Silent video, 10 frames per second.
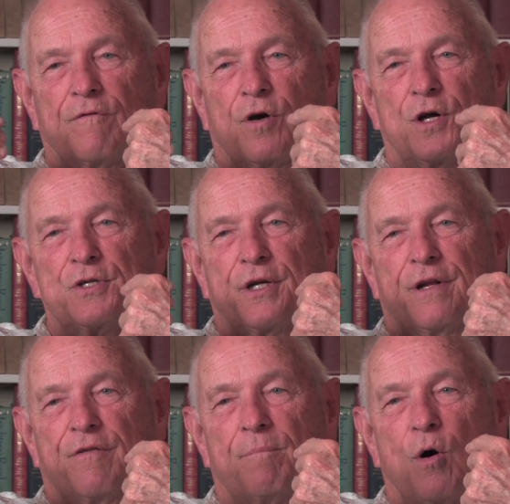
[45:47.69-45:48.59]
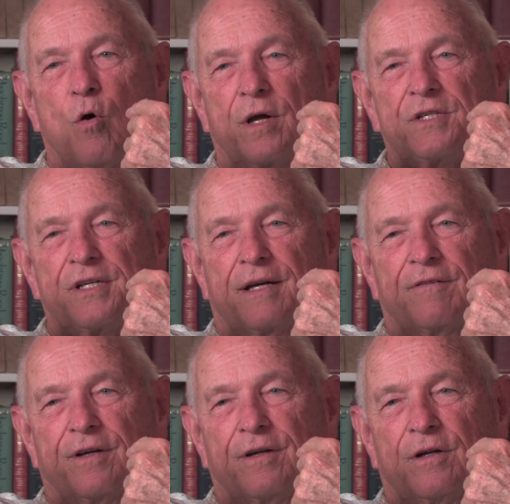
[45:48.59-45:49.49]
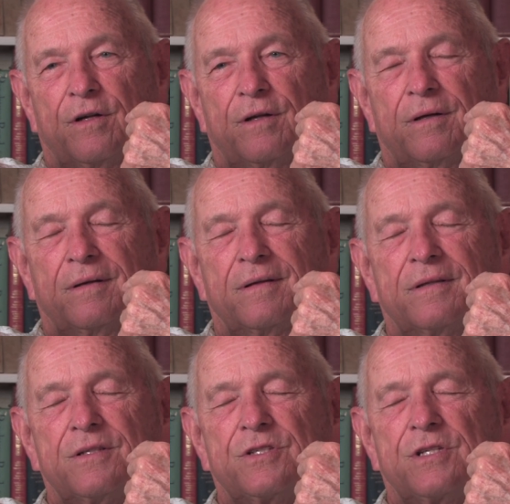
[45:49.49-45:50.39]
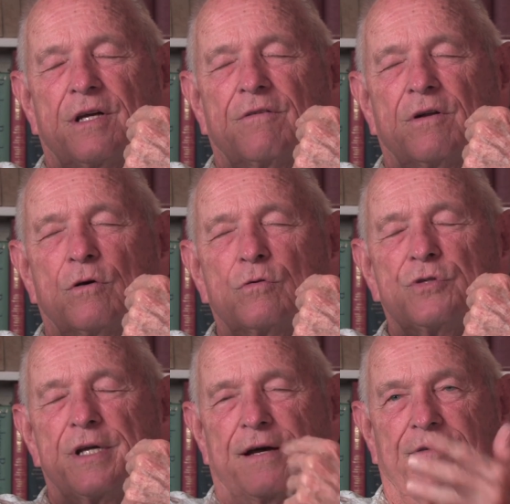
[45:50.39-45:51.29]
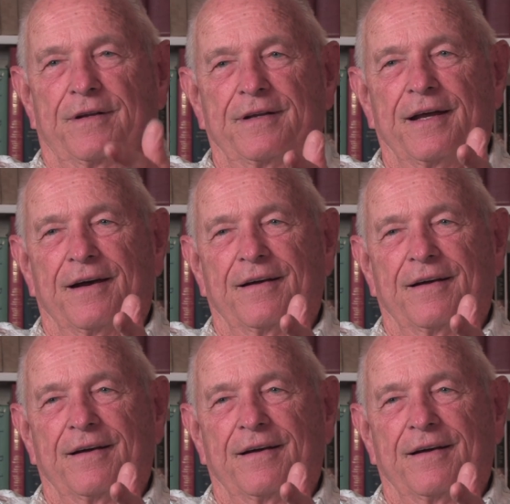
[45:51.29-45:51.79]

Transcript: version of the Boeing 707. Yeah.